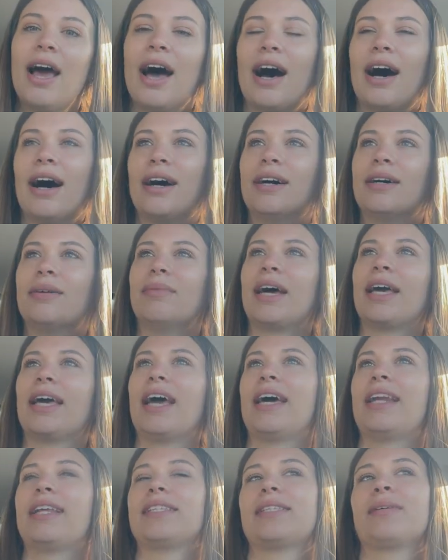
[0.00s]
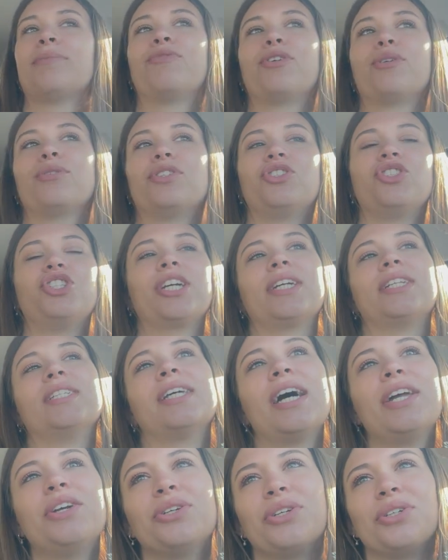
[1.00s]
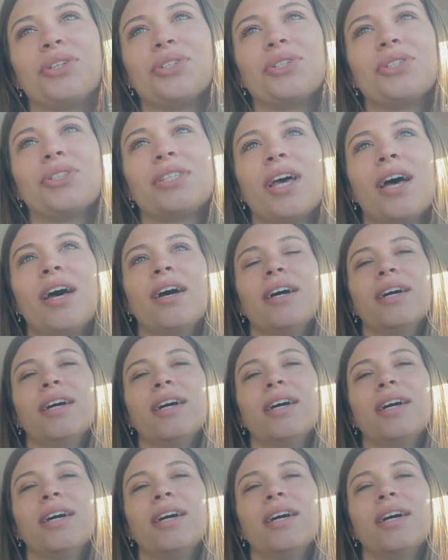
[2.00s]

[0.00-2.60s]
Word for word: Um, I added some frozen chicken tenders.